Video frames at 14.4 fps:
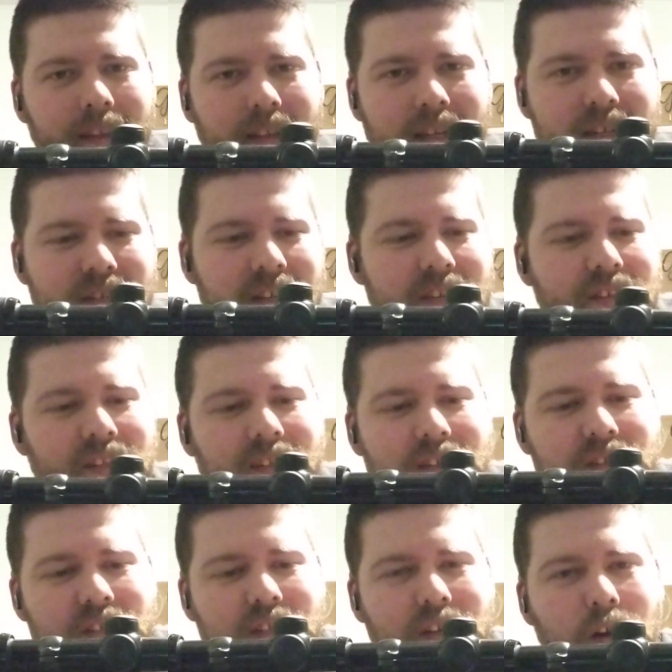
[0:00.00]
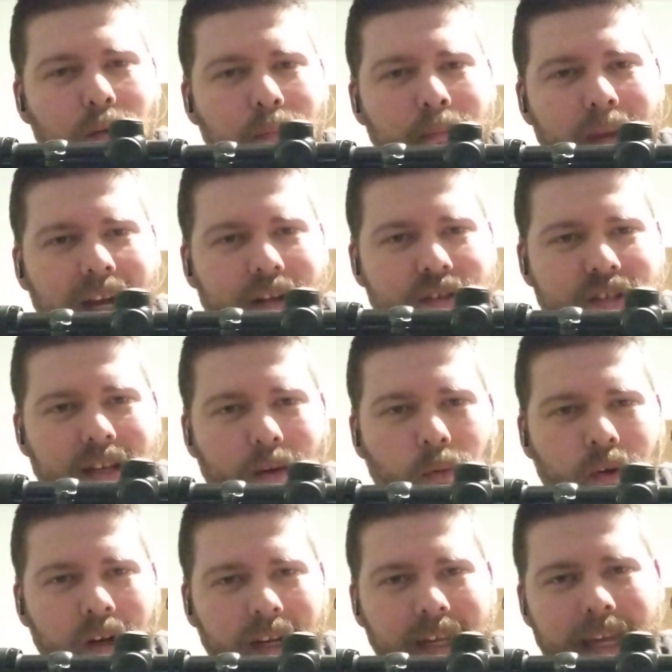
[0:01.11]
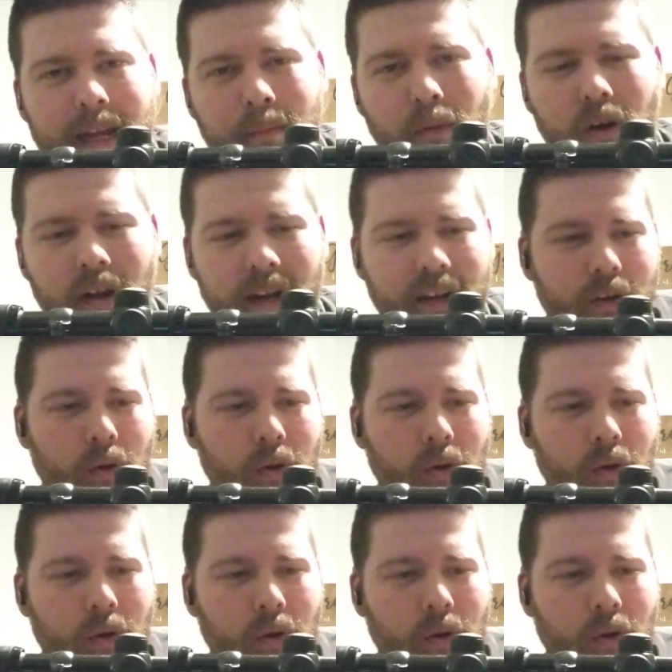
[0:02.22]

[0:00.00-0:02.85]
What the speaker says: this isn't the scope mounts that would have came on it,